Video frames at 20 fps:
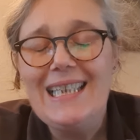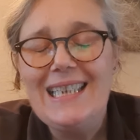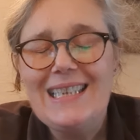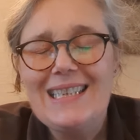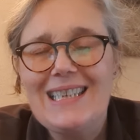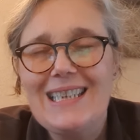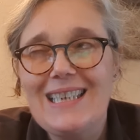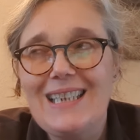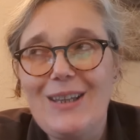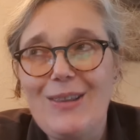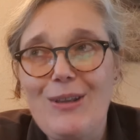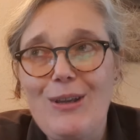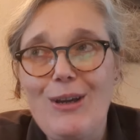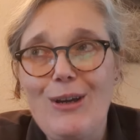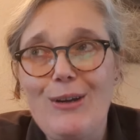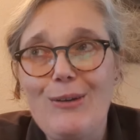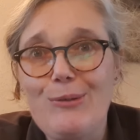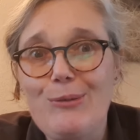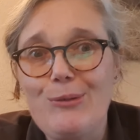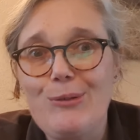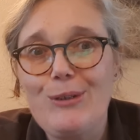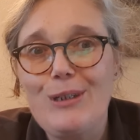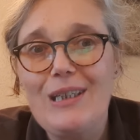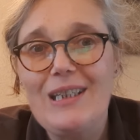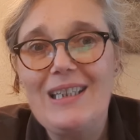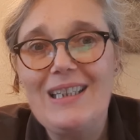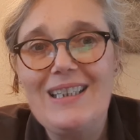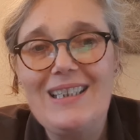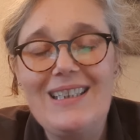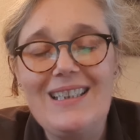It's another
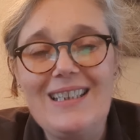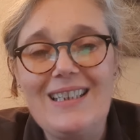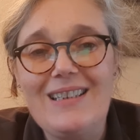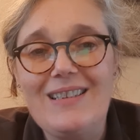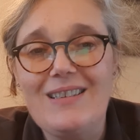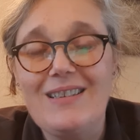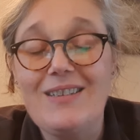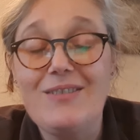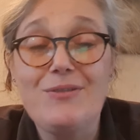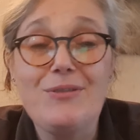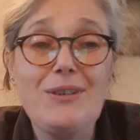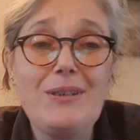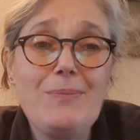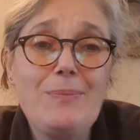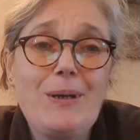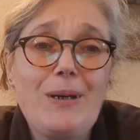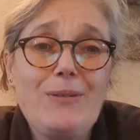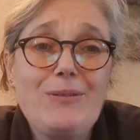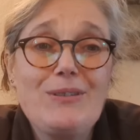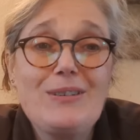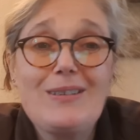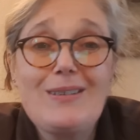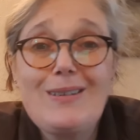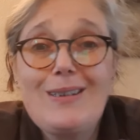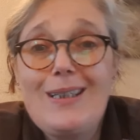free free bonus.